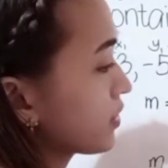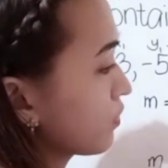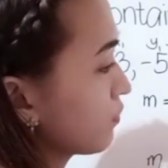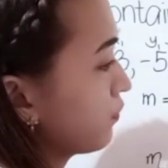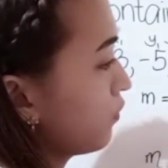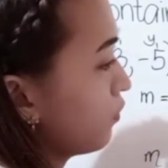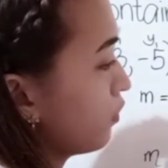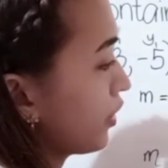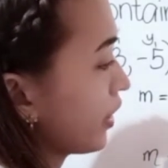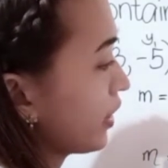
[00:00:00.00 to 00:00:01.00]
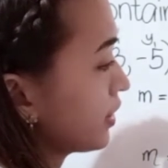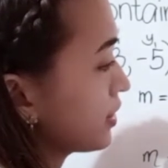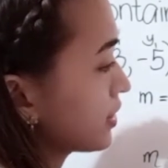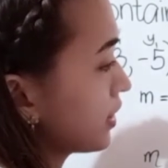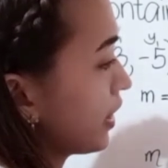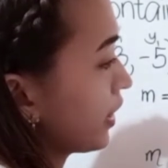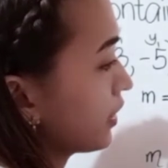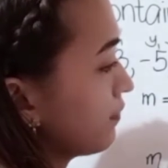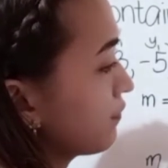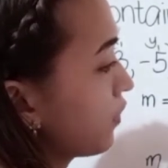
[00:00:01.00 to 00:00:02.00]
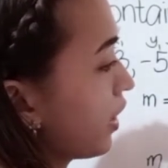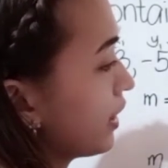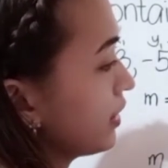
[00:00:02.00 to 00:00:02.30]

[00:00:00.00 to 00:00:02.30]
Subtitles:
So 4, this is the negative 1.